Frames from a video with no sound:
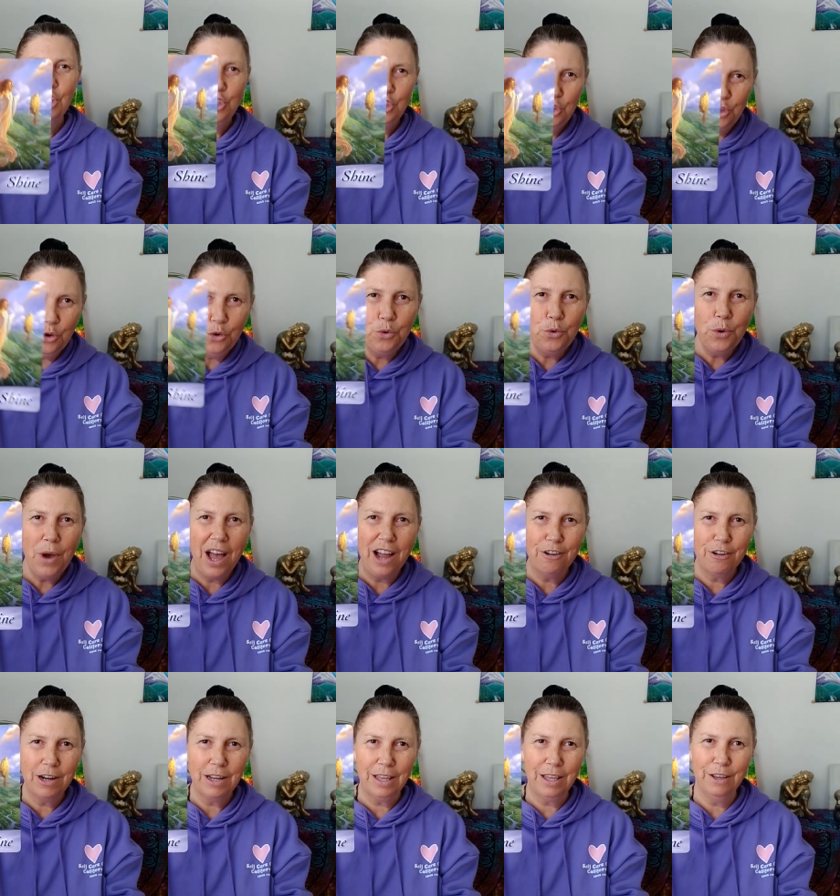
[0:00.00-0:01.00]
You
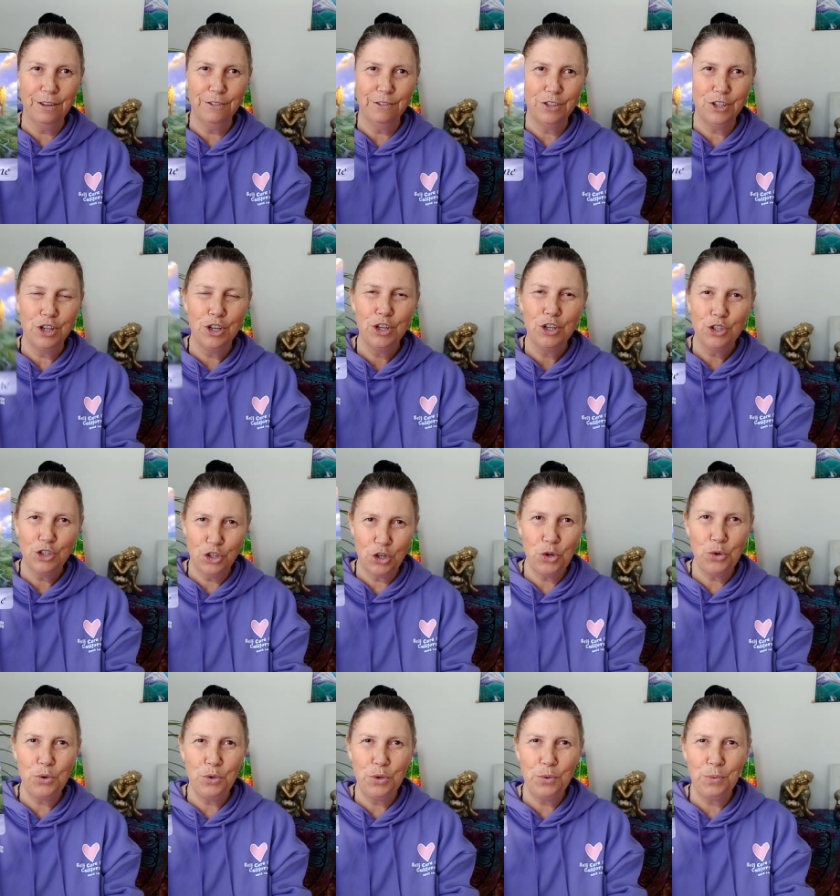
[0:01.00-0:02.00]
are a gift
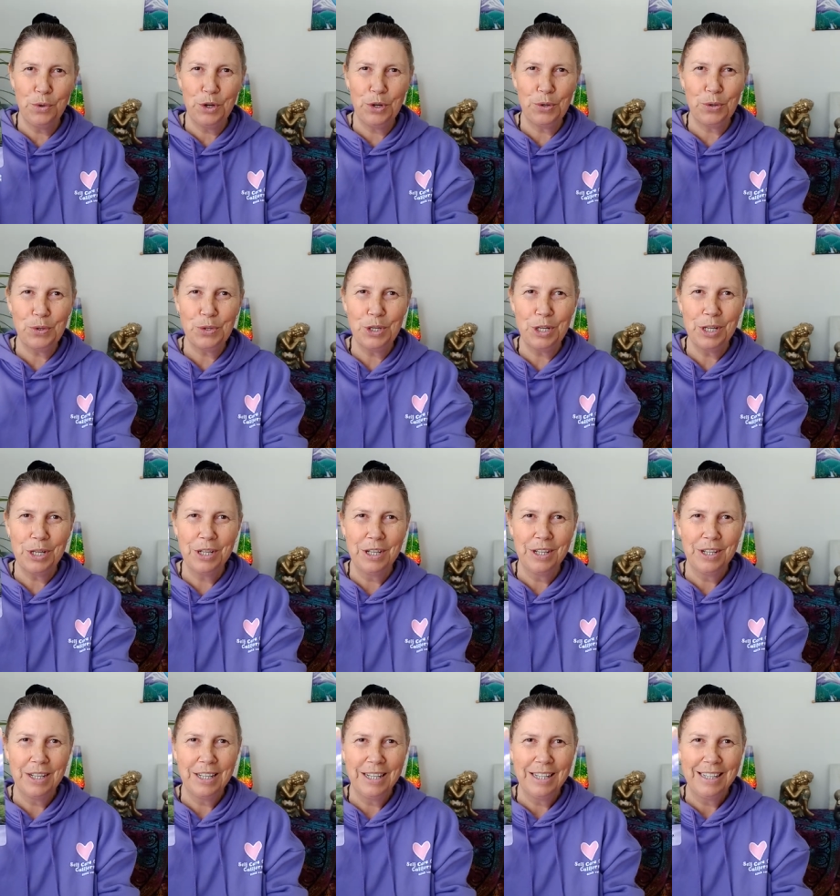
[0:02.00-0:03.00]
to the world.
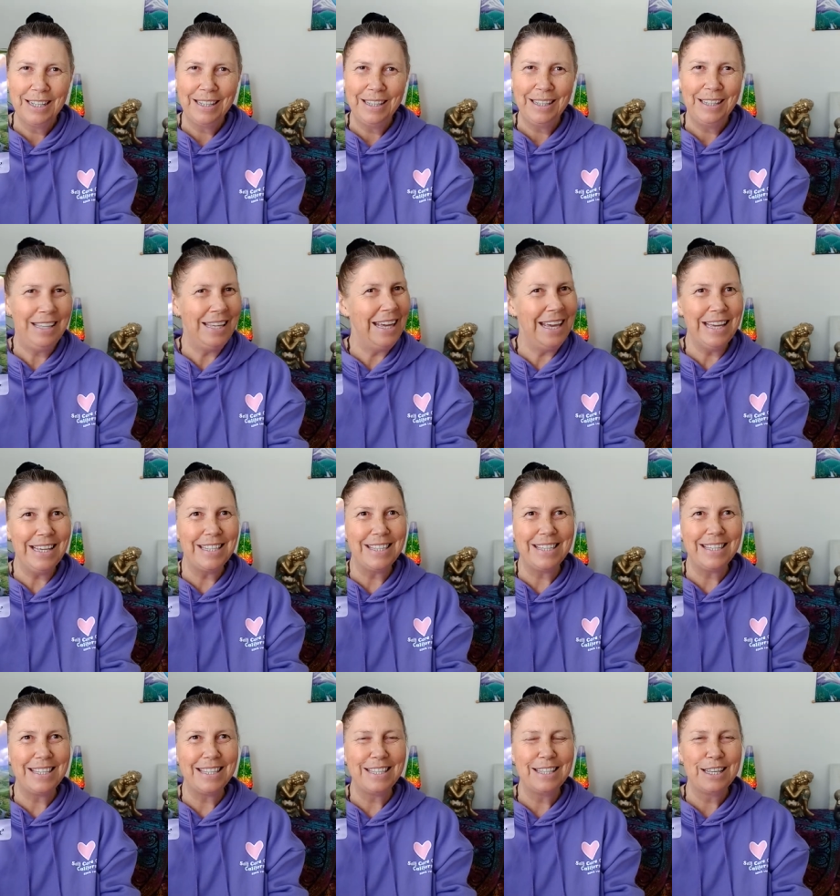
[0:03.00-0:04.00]

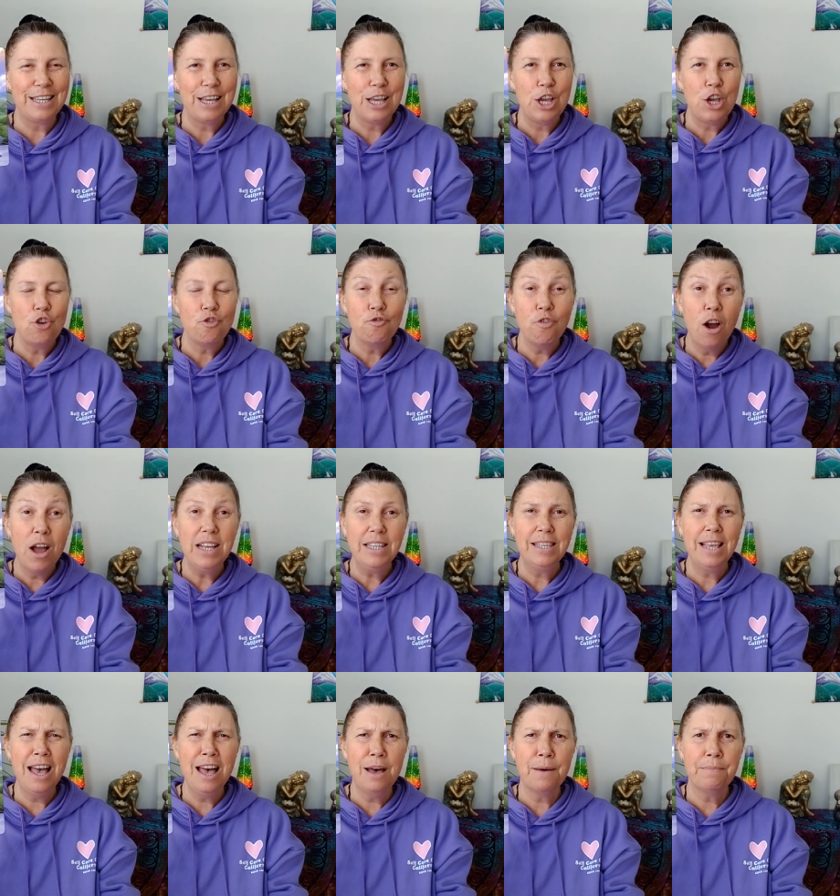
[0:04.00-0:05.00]
Yes. Rise
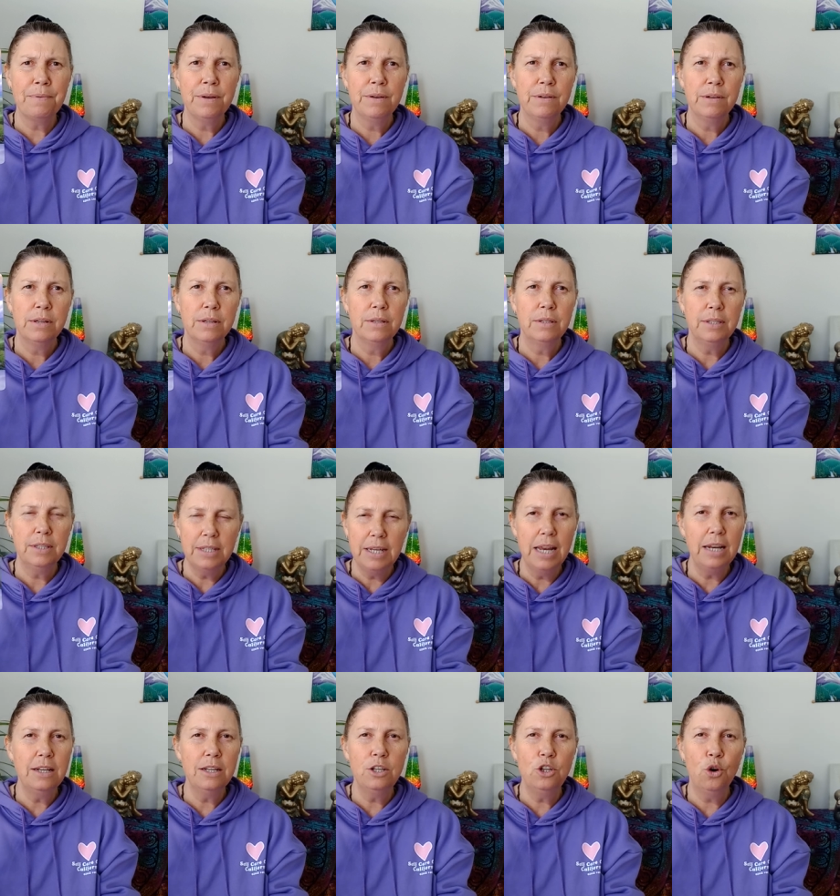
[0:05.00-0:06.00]
up.
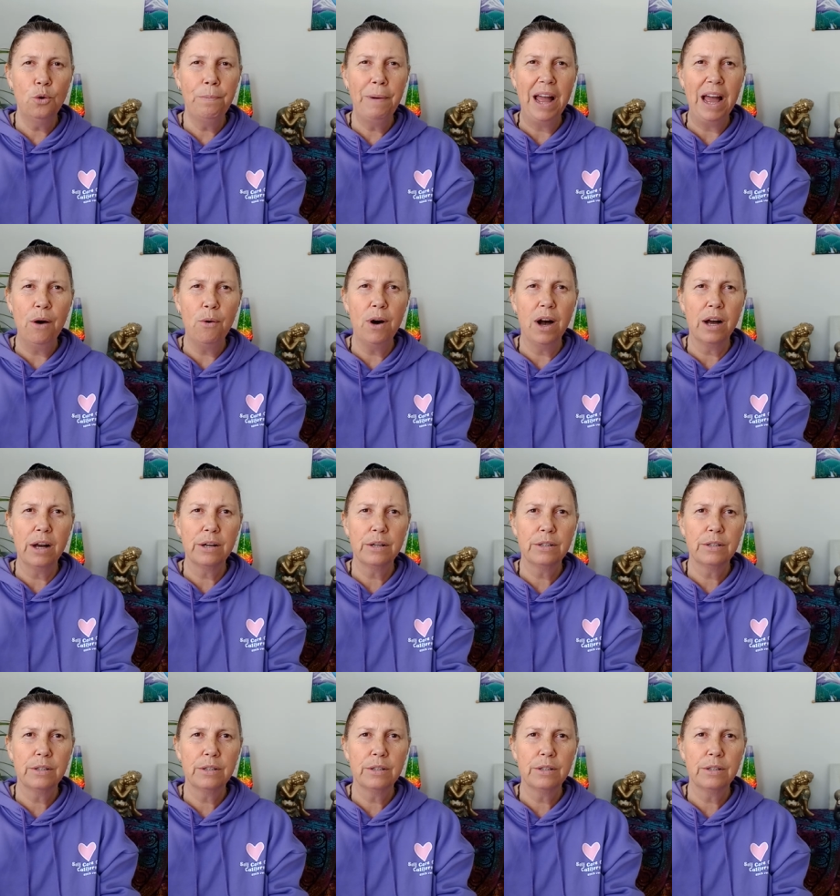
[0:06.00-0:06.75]
Stand in your power.